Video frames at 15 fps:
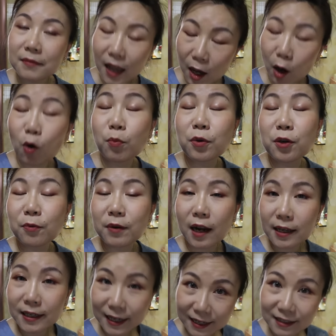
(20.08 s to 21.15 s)
I hope you will
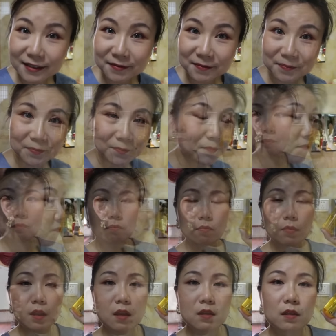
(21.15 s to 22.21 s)
like
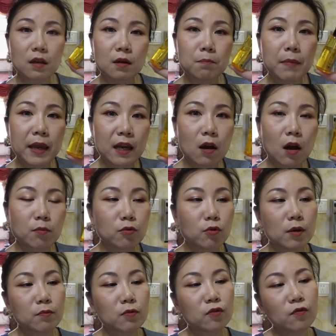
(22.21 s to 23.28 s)
it. The makeup
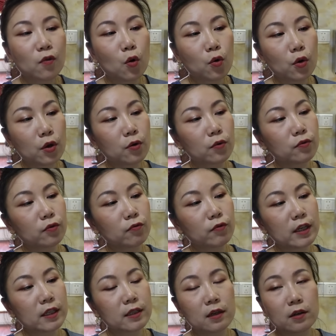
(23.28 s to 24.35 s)
remove oil,
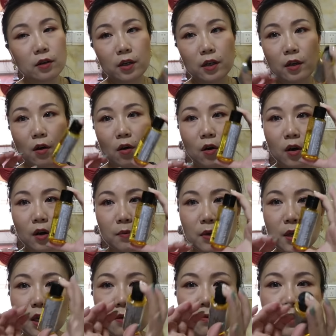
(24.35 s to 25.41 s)
recently
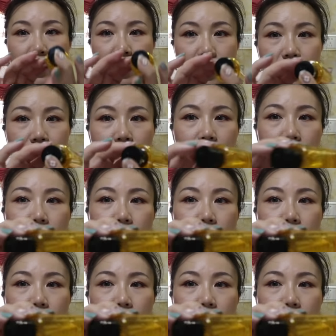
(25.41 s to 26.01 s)
I'm using